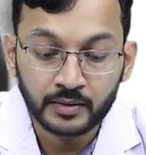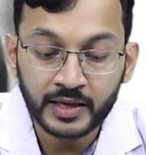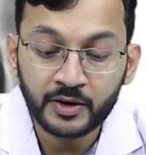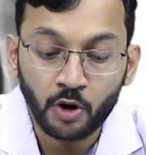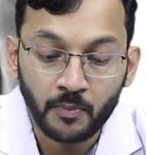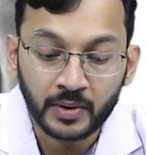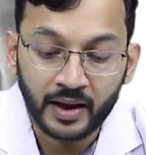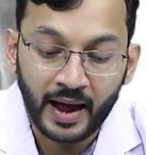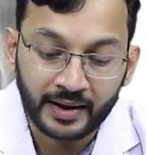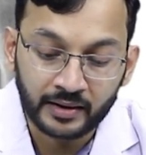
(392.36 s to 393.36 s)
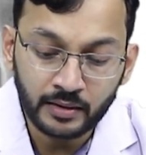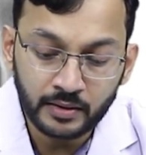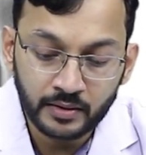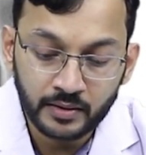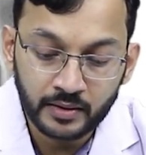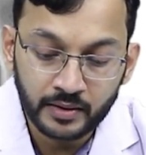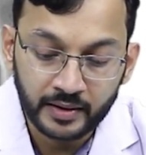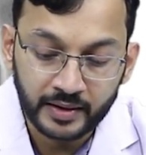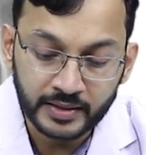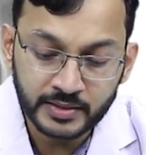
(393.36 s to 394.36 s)
The normal angle
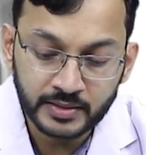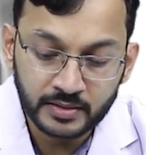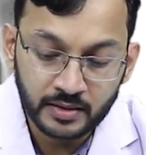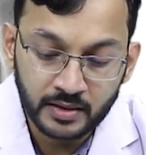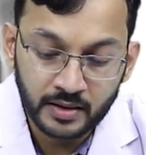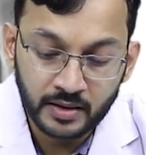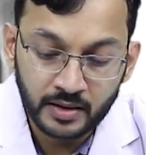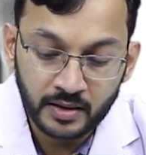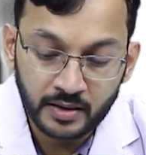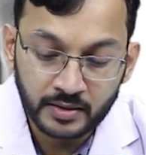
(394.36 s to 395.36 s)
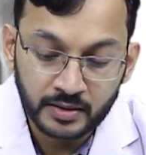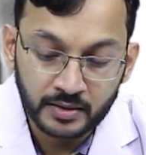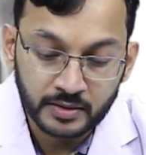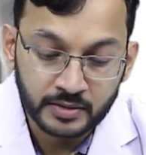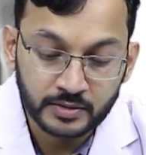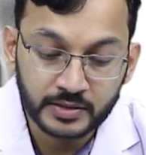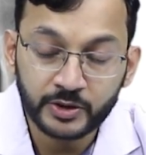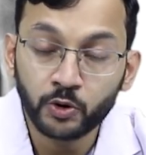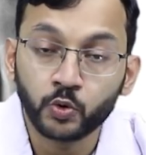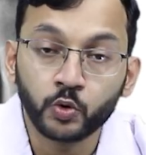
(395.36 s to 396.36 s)
is
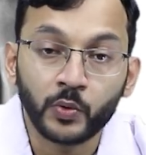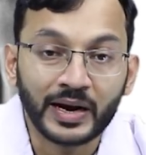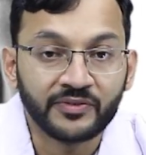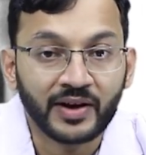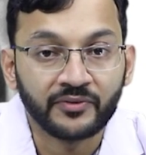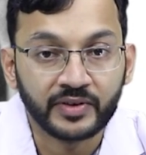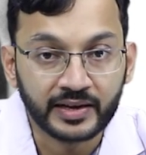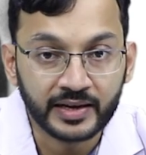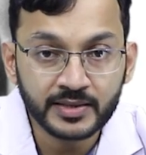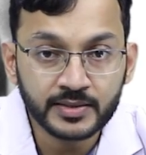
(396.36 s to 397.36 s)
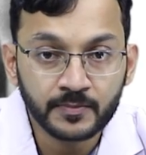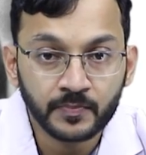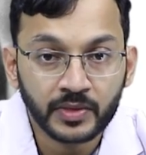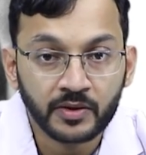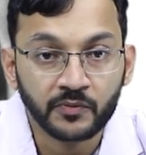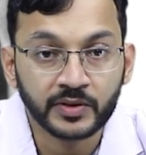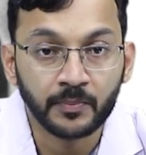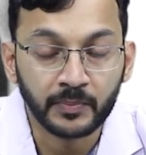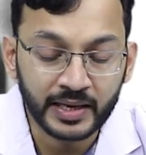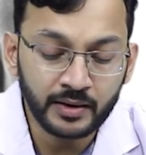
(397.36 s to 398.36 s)
0 to 25 degrees with
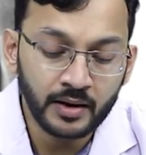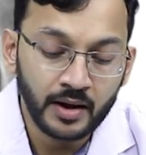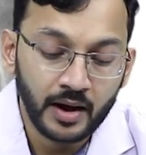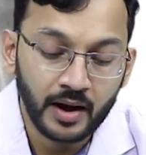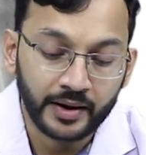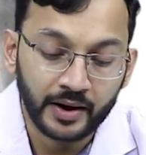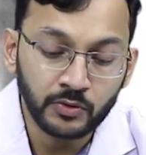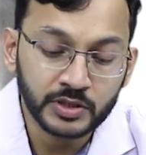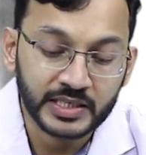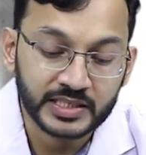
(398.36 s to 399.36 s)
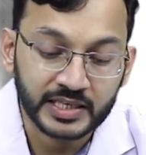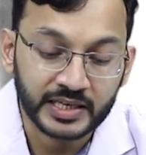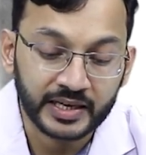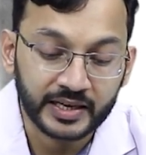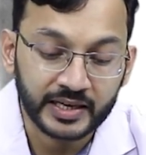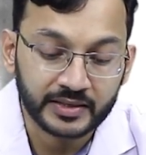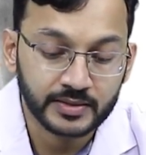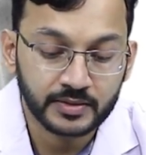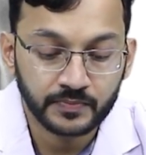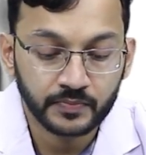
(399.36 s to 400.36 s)
the mean around 16
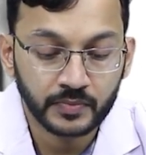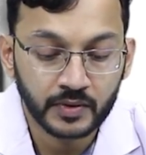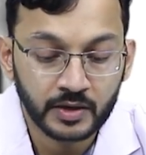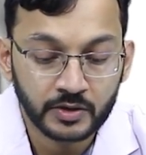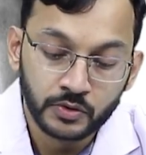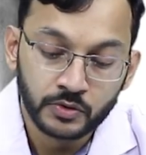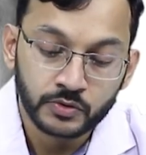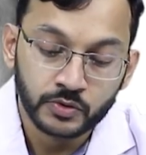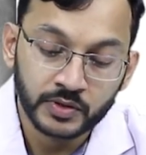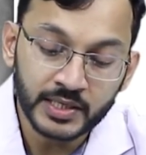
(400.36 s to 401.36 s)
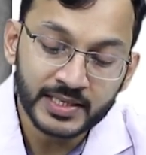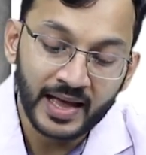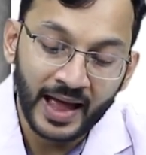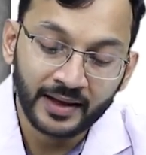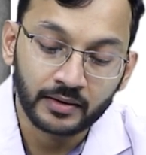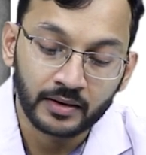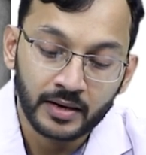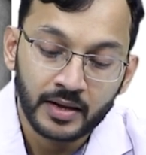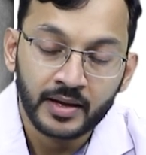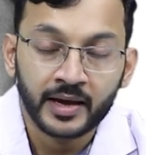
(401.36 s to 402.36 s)
degrees. So this angle
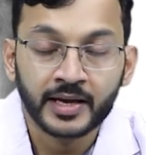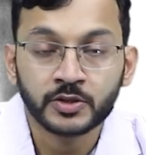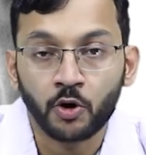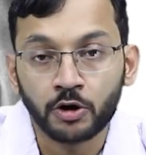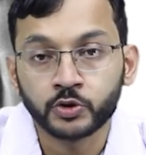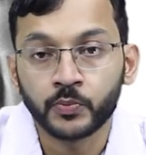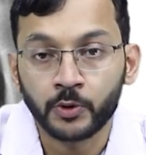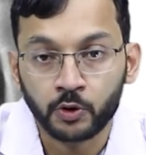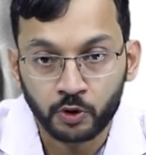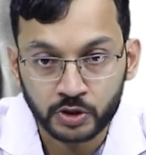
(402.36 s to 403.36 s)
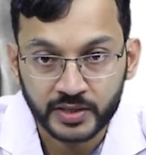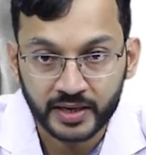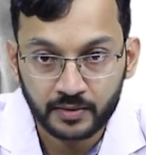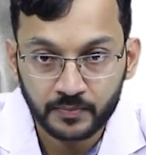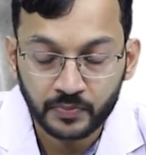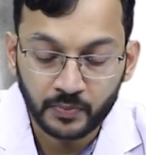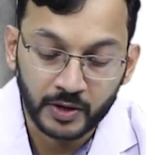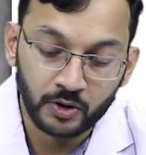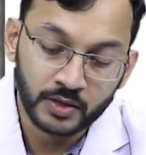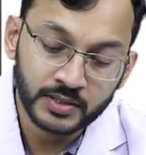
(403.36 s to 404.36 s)
is also prognostic,
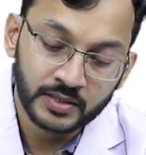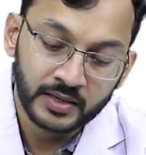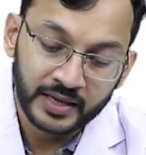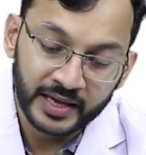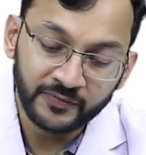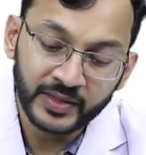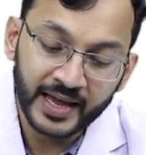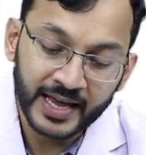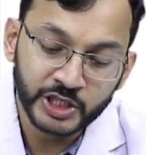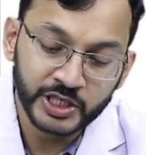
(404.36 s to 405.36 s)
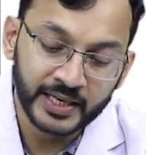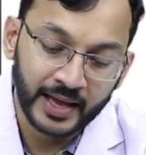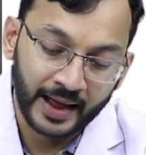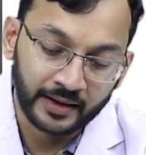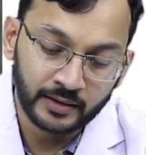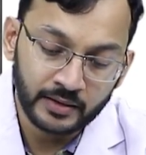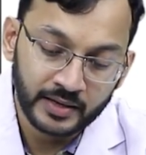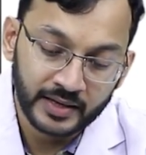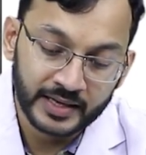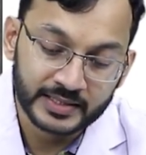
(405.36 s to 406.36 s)
because if the HE angle
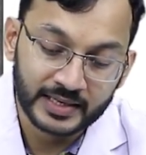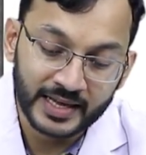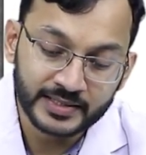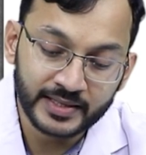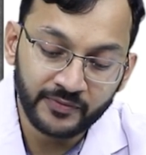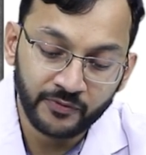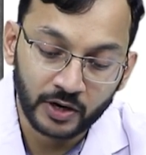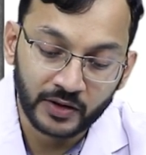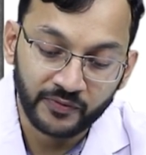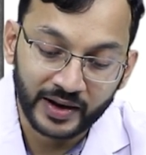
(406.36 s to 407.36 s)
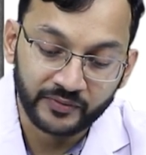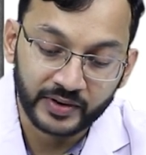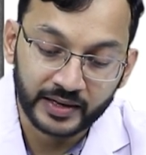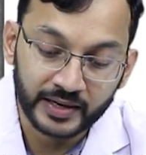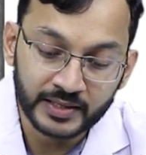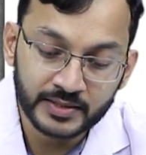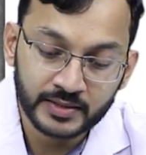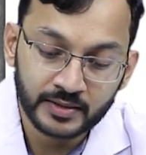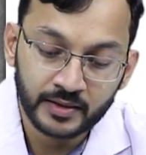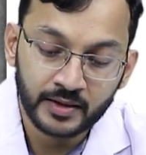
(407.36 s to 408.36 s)
is less than 45
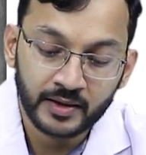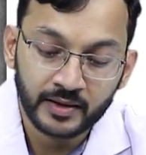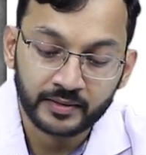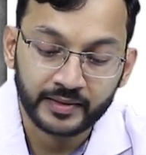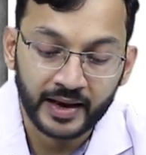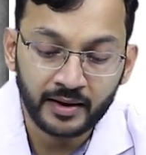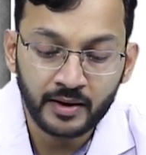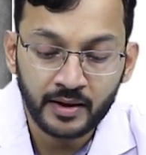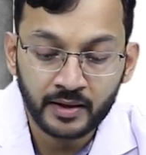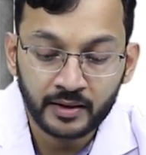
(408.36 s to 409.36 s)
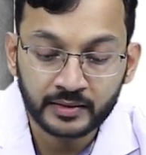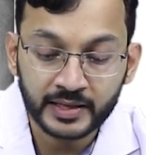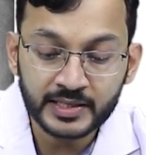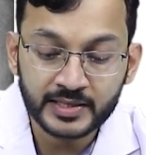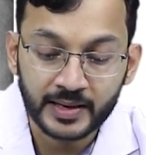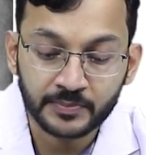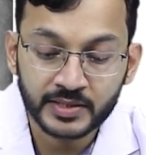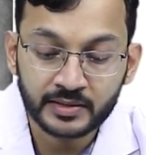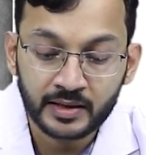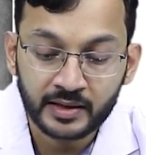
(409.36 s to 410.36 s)
degrees, then these
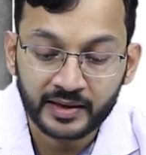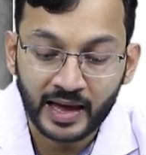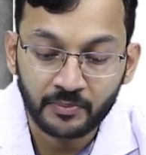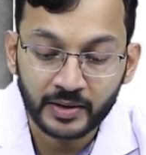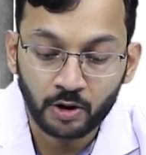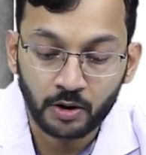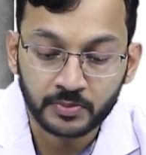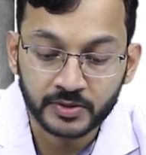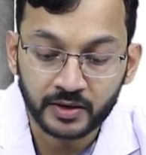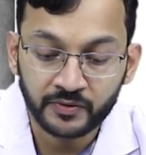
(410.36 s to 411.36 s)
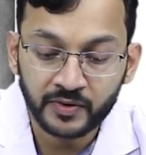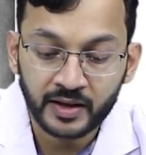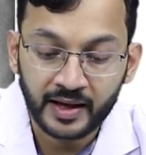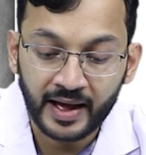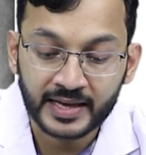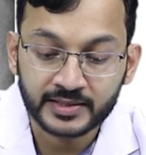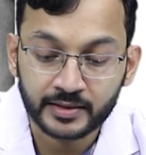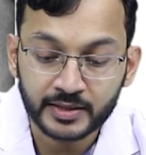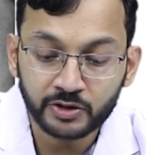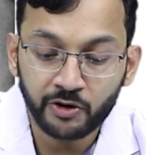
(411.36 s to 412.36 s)
hips can be observed as
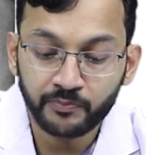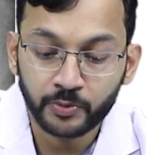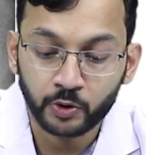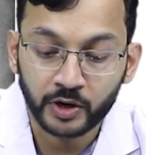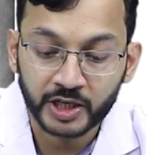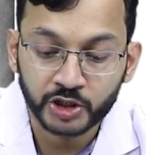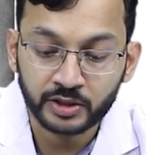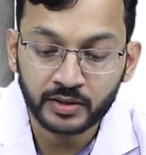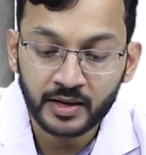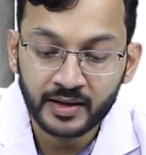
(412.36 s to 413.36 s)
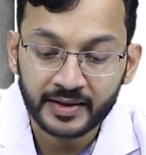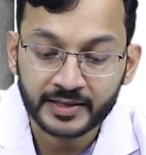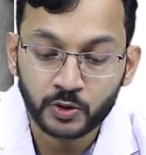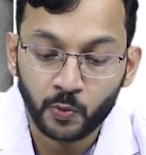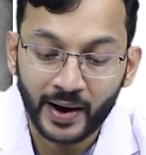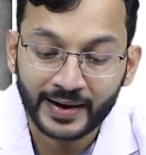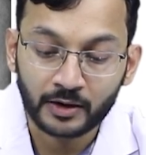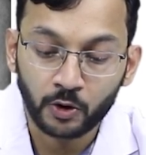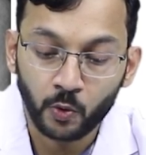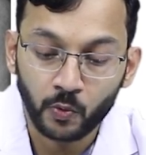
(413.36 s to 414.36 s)
the risk of progression is
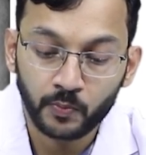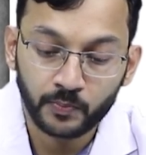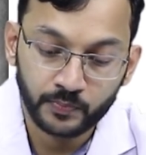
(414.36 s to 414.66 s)
quite low.